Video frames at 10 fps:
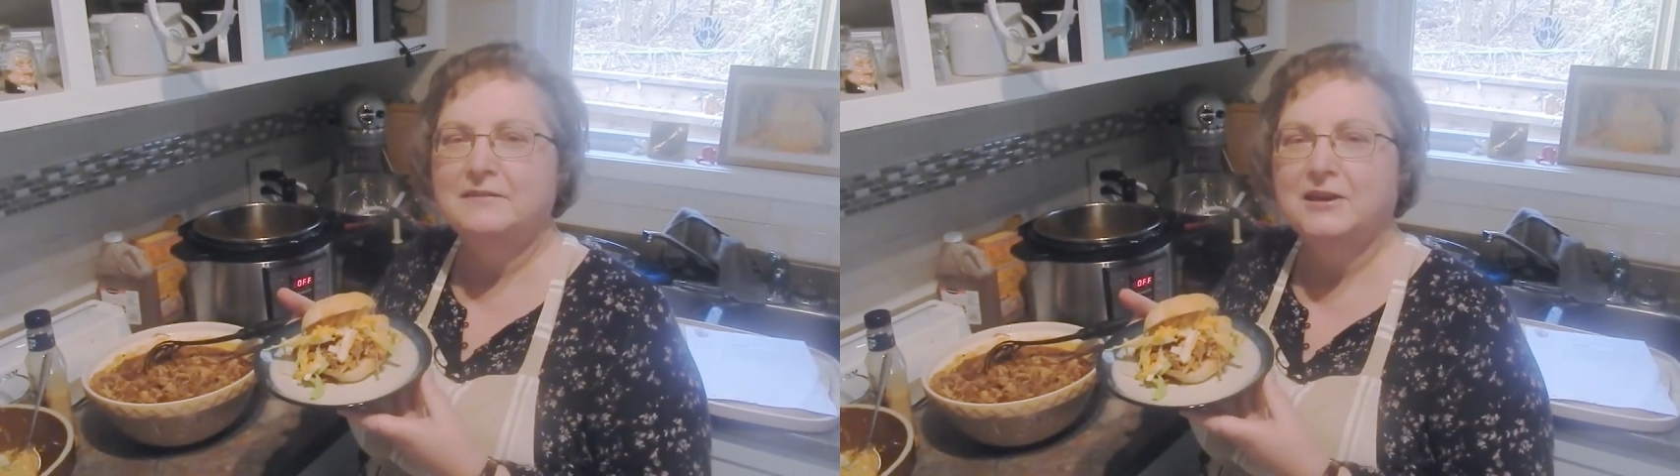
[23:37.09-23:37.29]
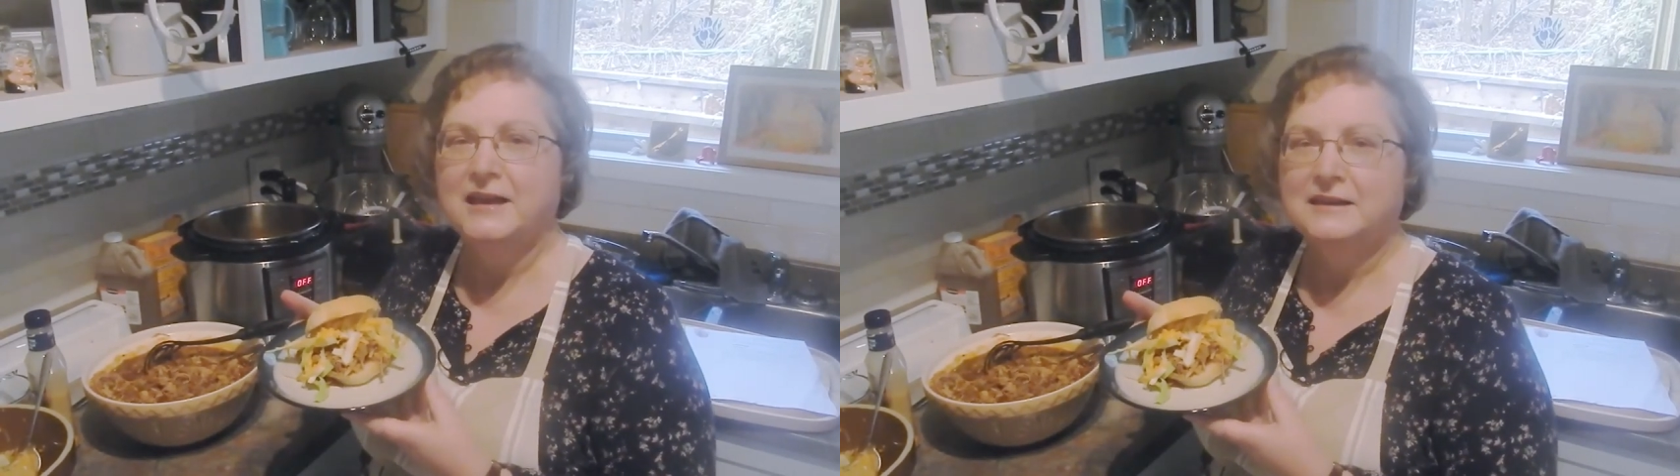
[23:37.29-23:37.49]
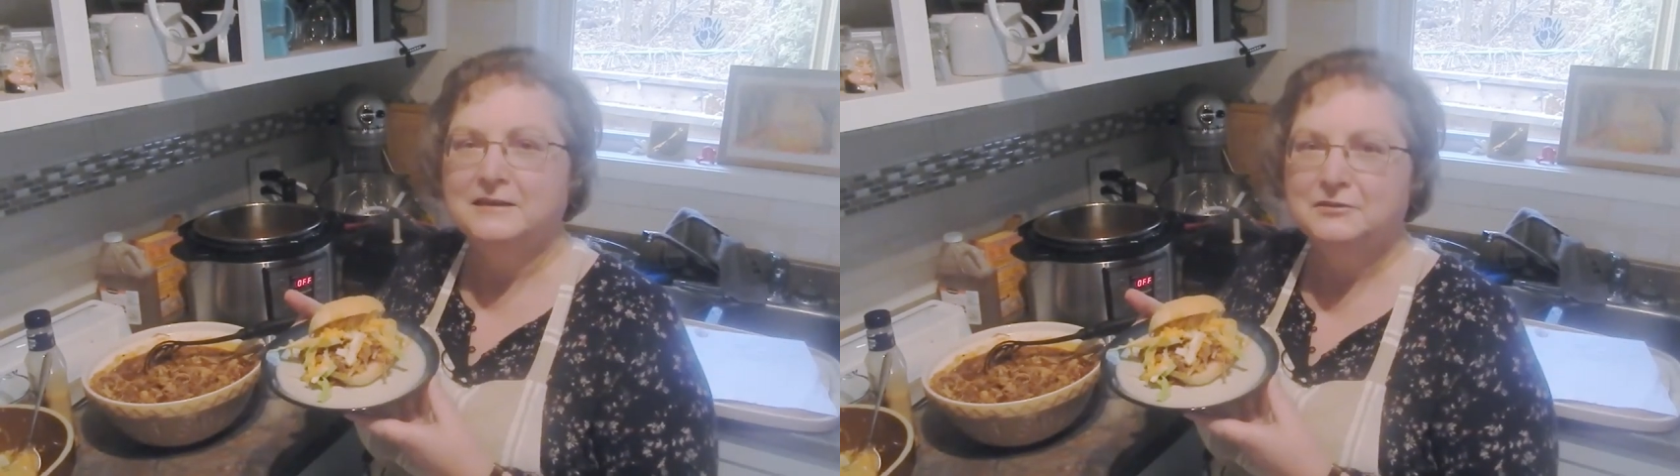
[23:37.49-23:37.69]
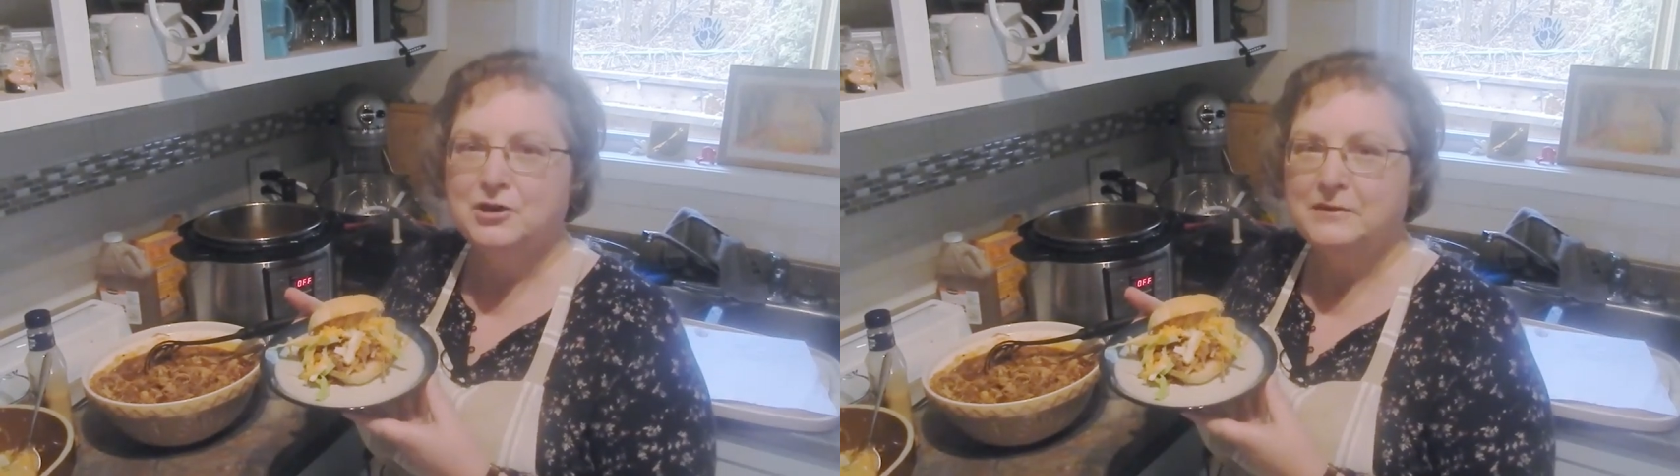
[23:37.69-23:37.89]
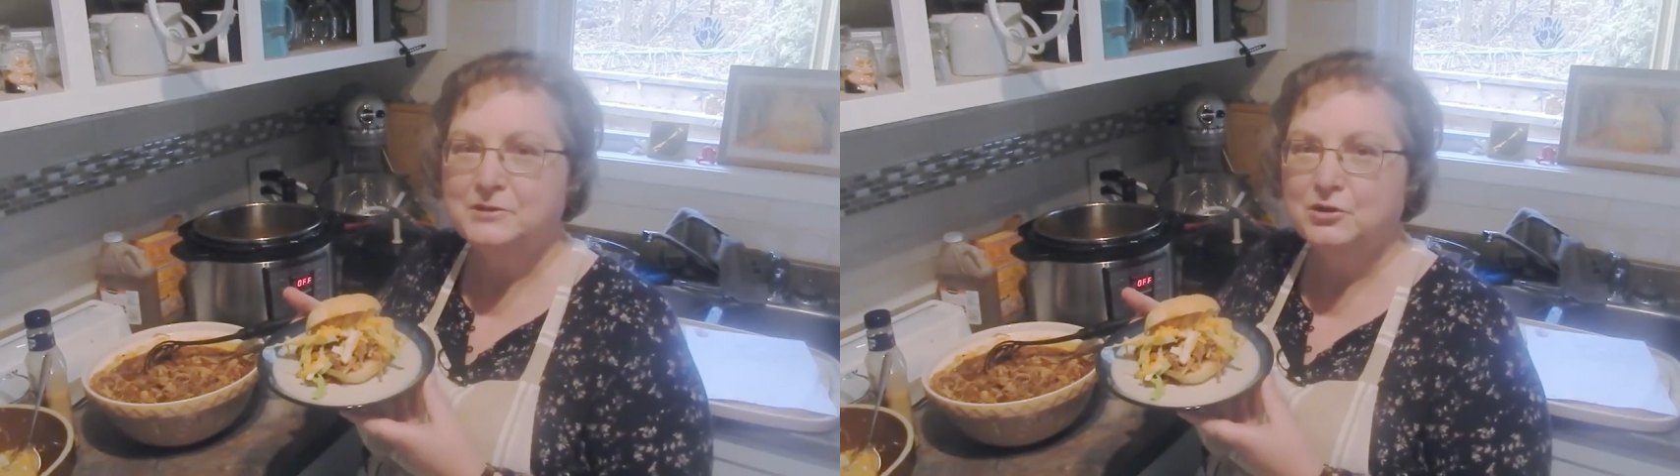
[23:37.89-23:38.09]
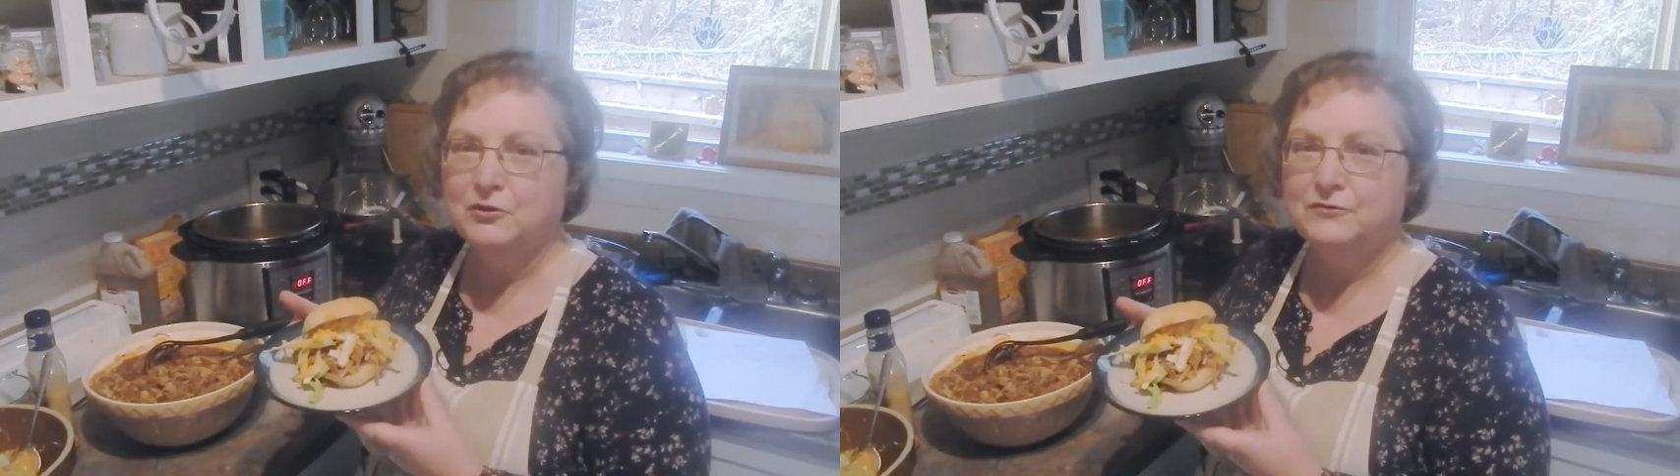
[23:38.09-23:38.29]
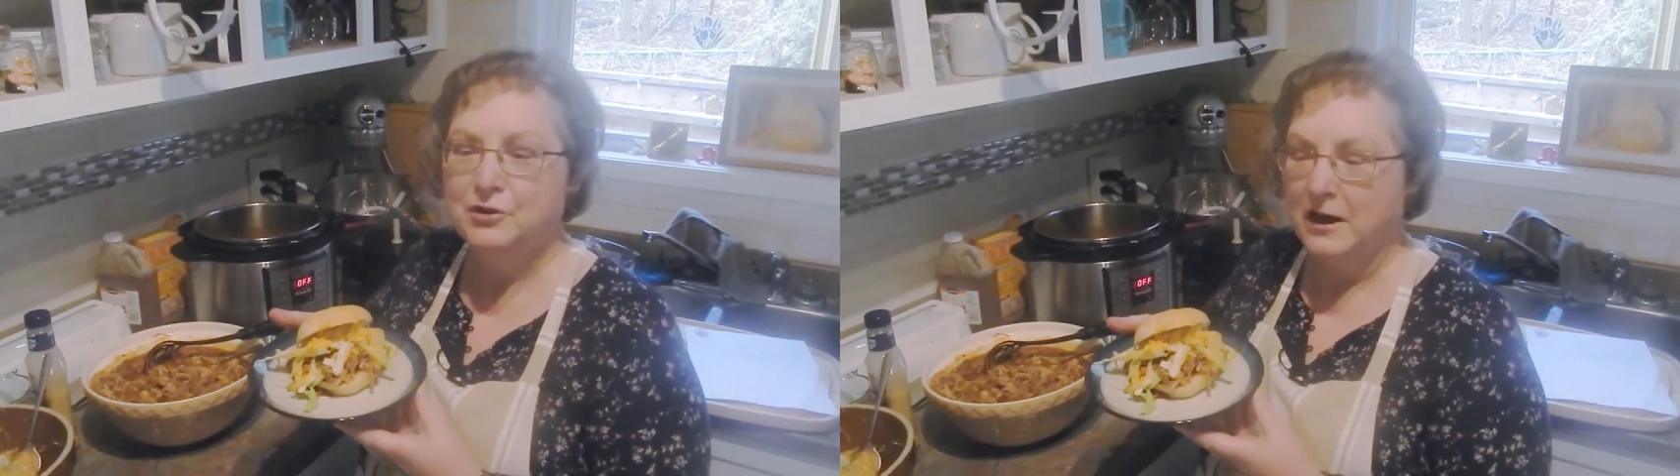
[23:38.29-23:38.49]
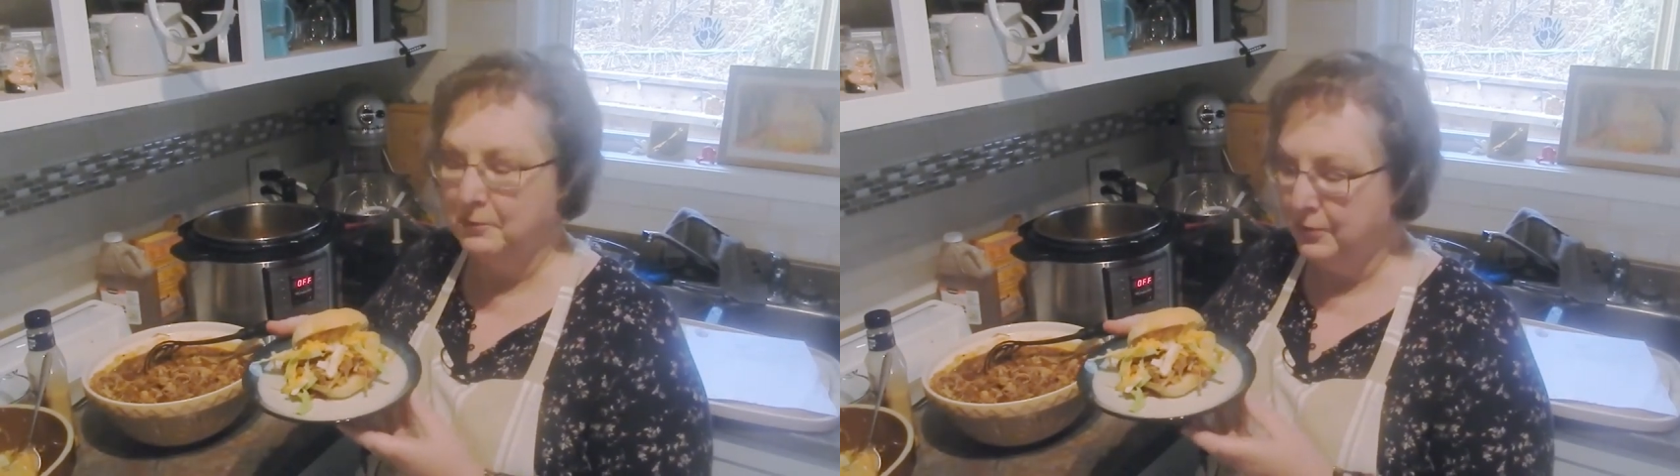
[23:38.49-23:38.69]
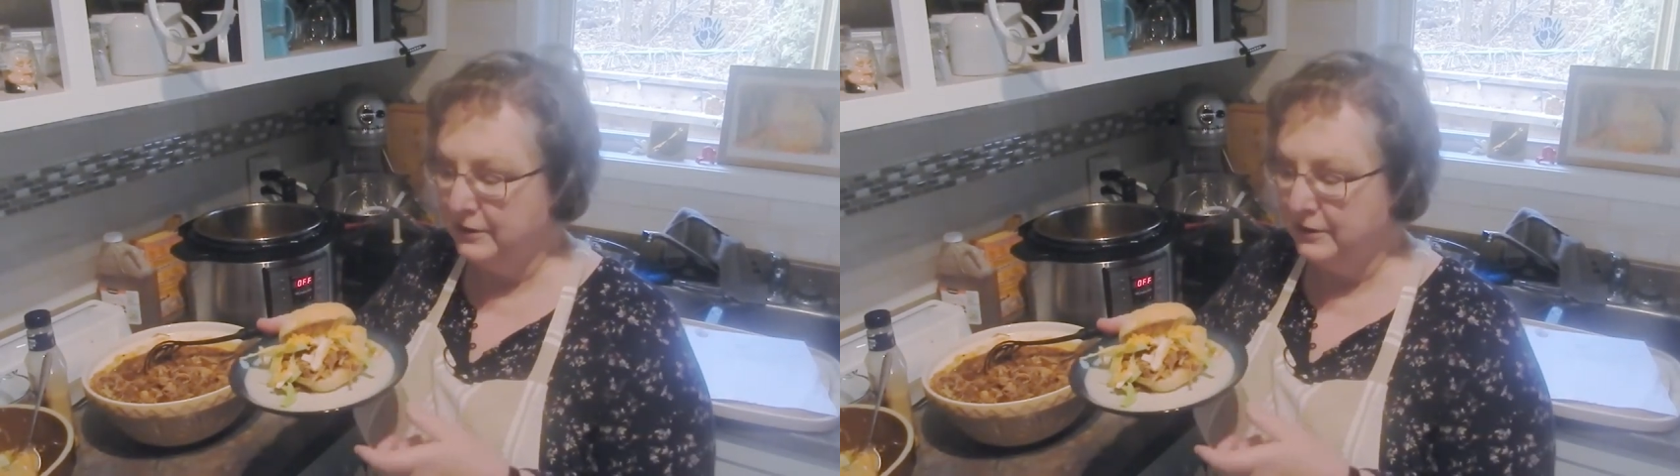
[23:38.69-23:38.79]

at Hilltop Stovetop,